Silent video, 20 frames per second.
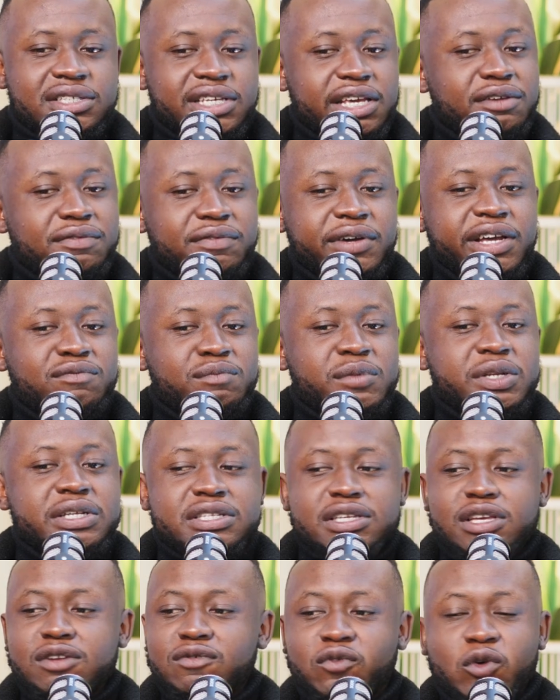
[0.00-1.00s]
take 5
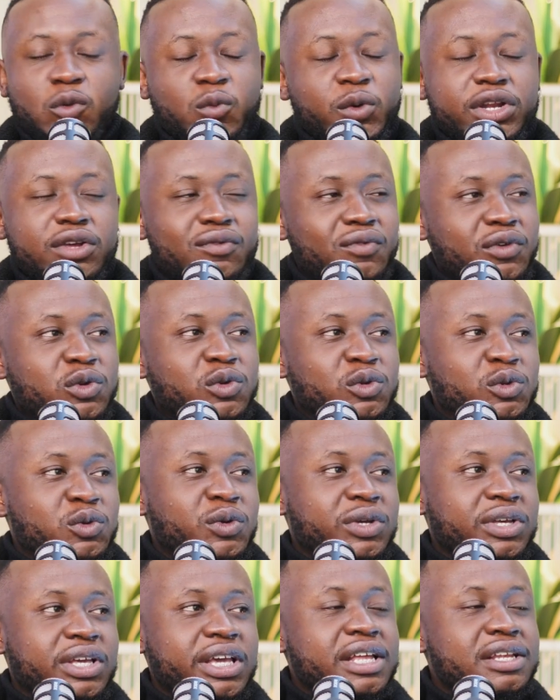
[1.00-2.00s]
minutes in from whatever you're
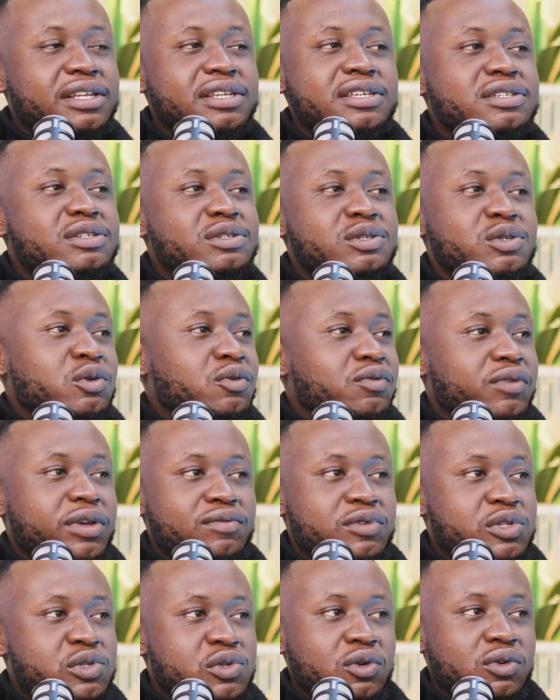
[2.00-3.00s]
doing and listen to your
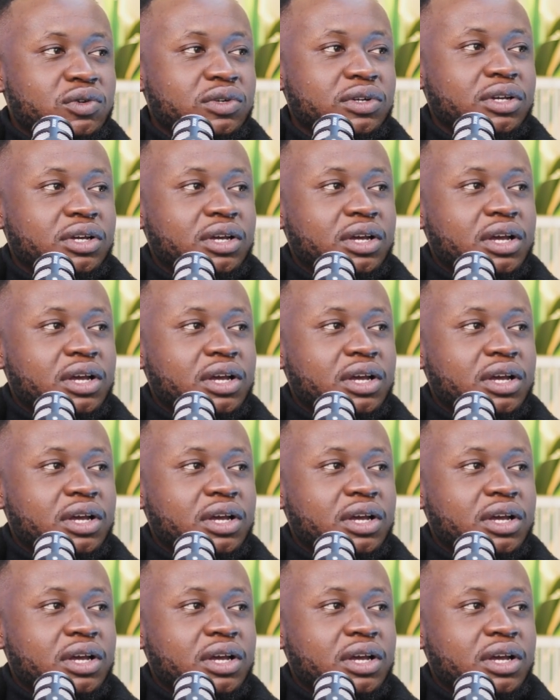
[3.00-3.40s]
favorite song.